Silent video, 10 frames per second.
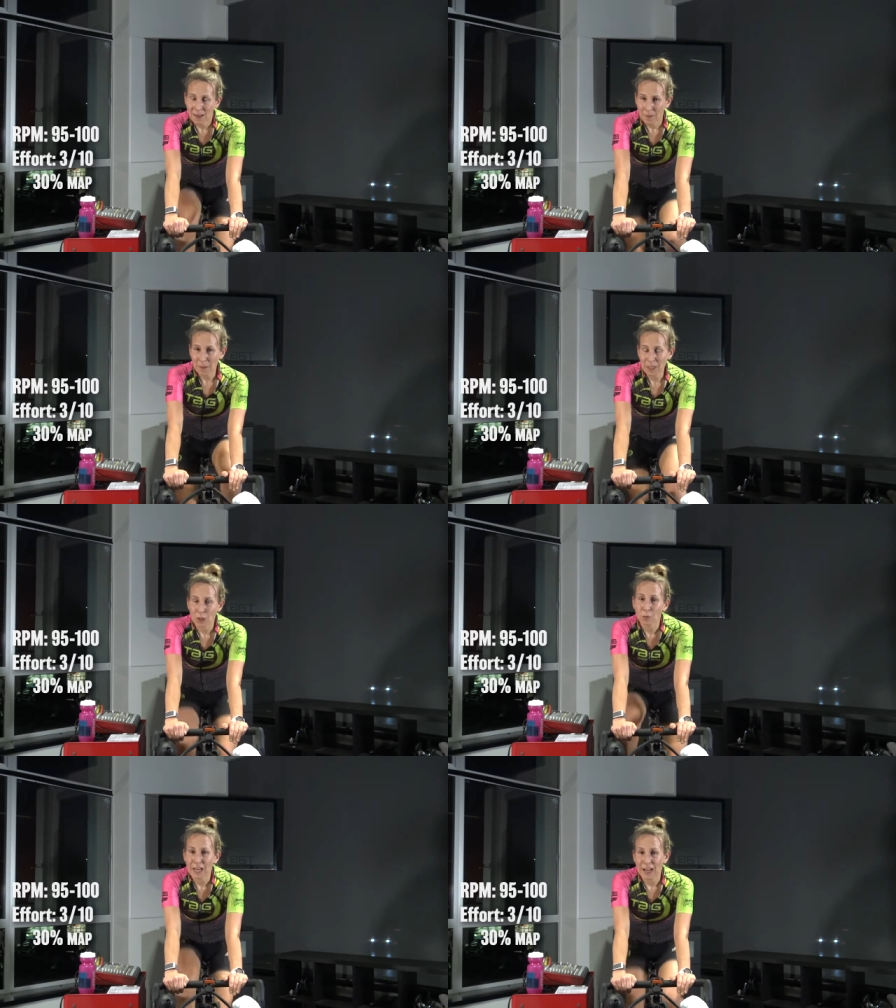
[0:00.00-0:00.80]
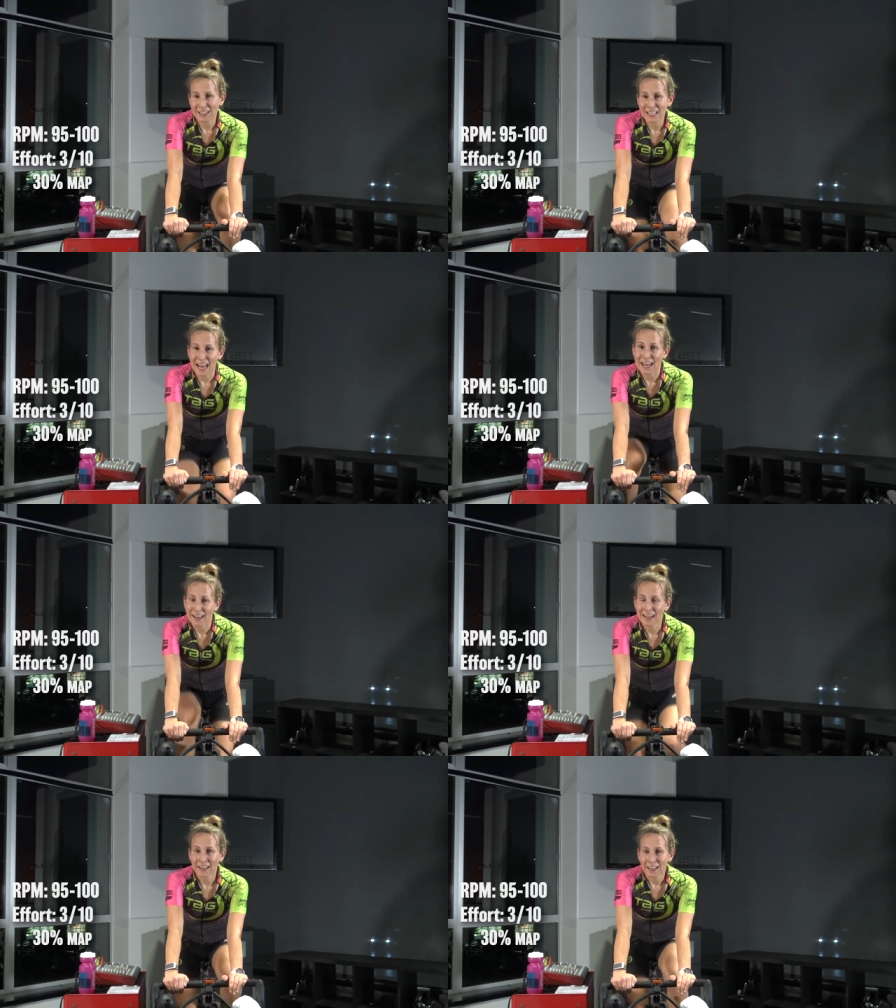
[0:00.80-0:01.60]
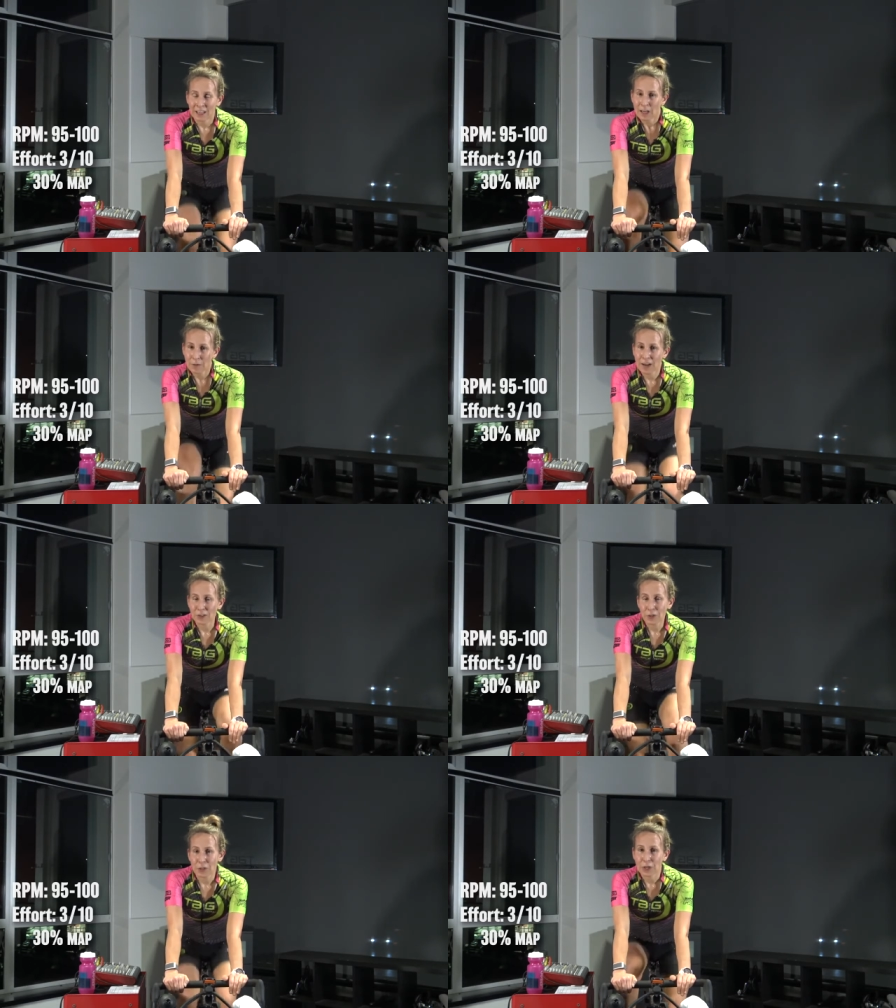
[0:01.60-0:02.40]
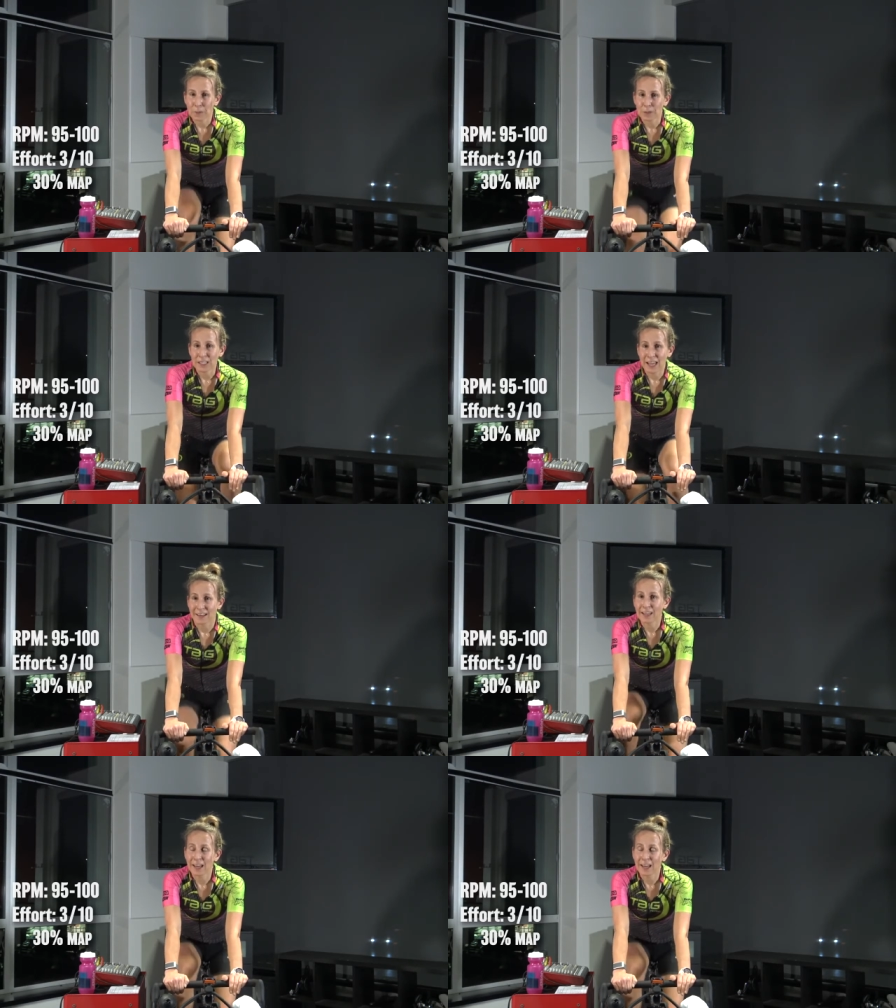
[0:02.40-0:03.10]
probably a 3 out of 10, around your 30%,